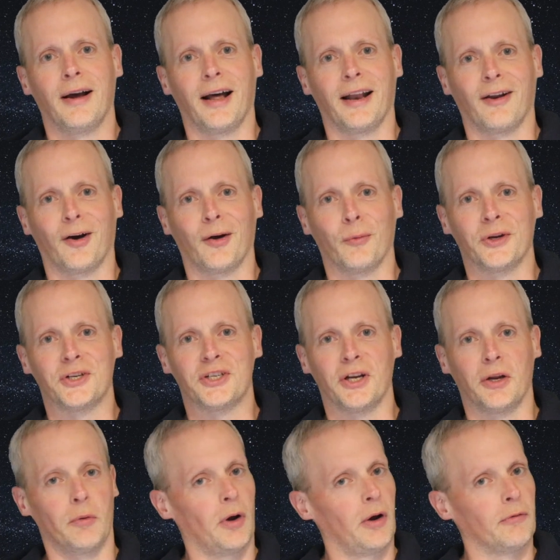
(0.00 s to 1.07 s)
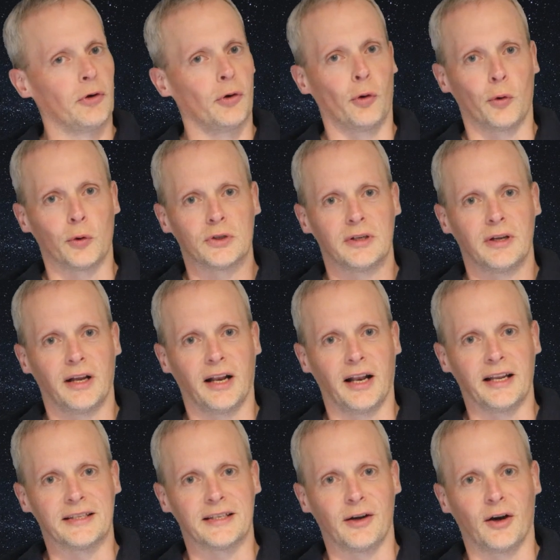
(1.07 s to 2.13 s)
and I wish you, of course,
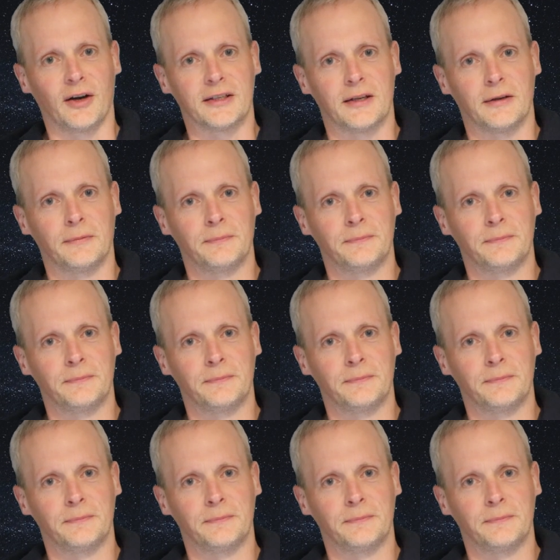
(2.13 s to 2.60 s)
clear skies.